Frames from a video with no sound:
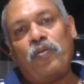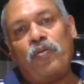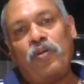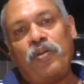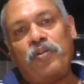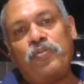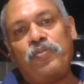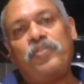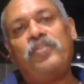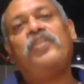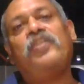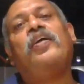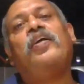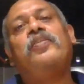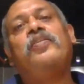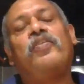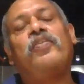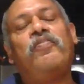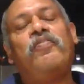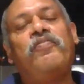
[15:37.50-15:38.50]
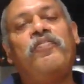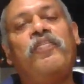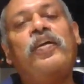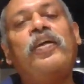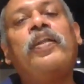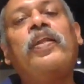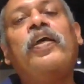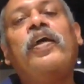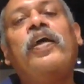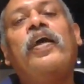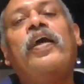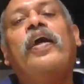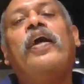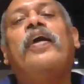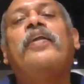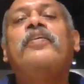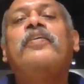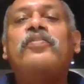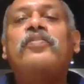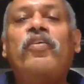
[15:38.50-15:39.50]
who are using that software.
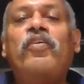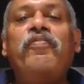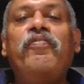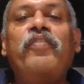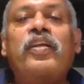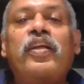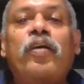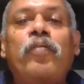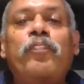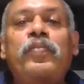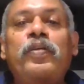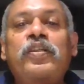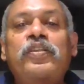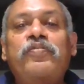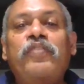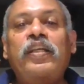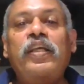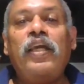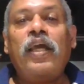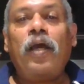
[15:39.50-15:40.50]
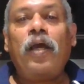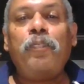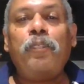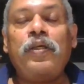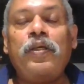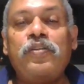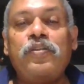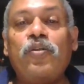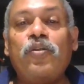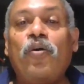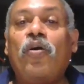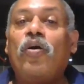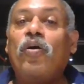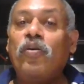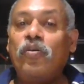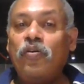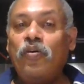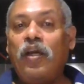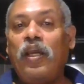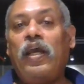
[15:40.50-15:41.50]
And the software company is very happy. So
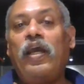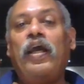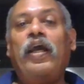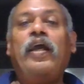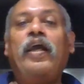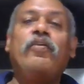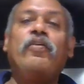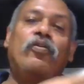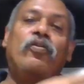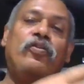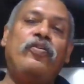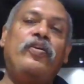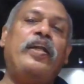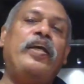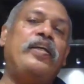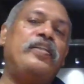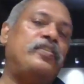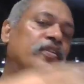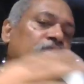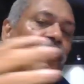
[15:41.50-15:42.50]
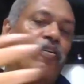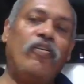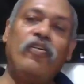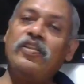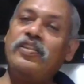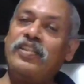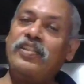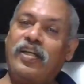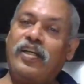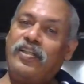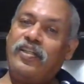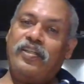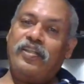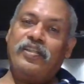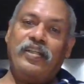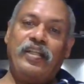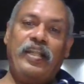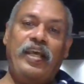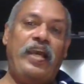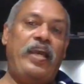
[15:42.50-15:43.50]
AutoCAD, Autodesk, they all started
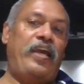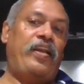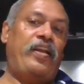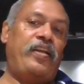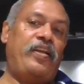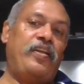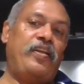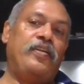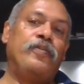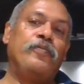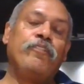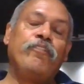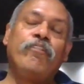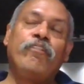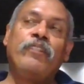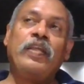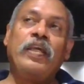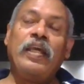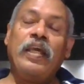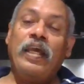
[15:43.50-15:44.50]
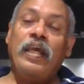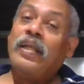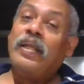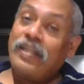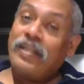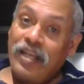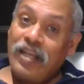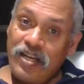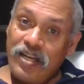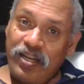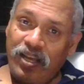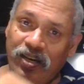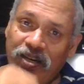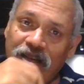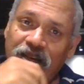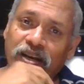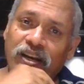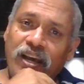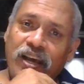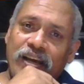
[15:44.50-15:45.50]
there. Then they
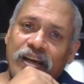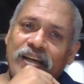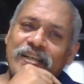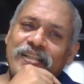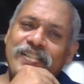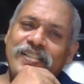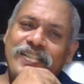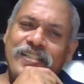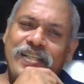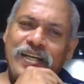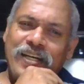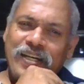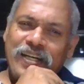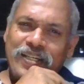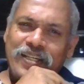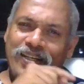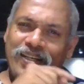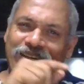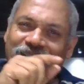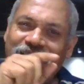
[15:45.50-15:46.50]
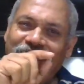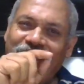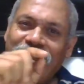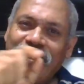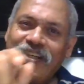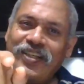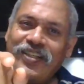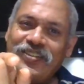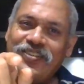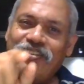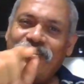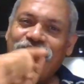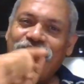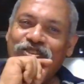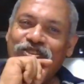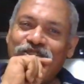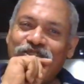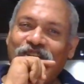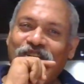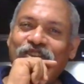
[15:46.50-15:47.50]
realized that architects are
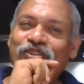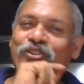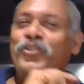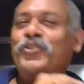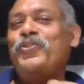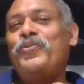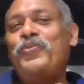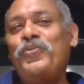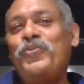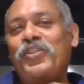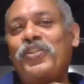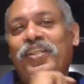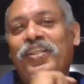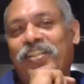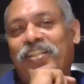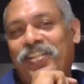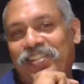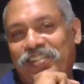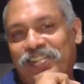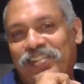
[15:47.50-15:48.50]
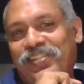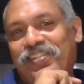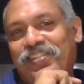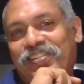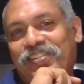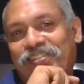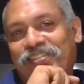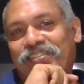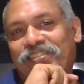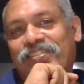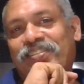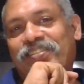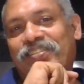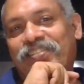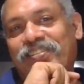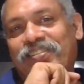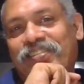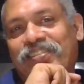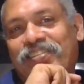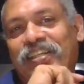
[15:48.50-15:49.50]
also using this.
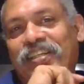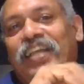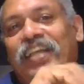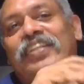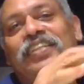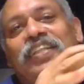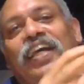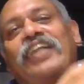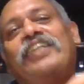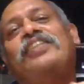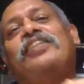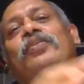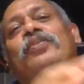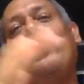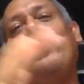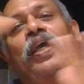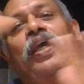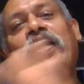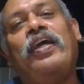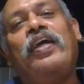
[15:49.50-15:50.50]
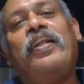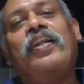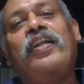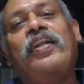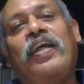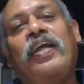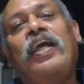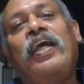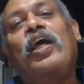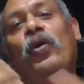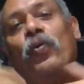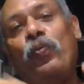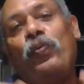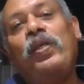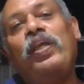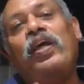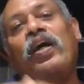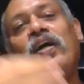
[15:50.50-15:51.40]
And that's where we